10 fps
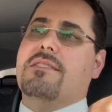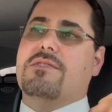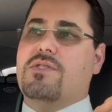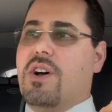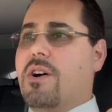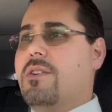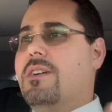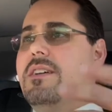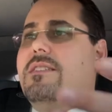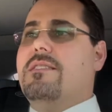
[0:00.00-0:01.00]
So
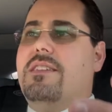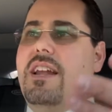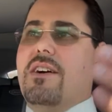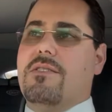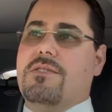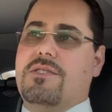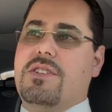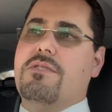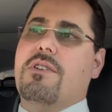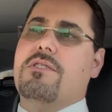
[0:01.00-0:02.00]

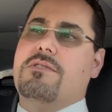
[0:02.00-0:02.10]
do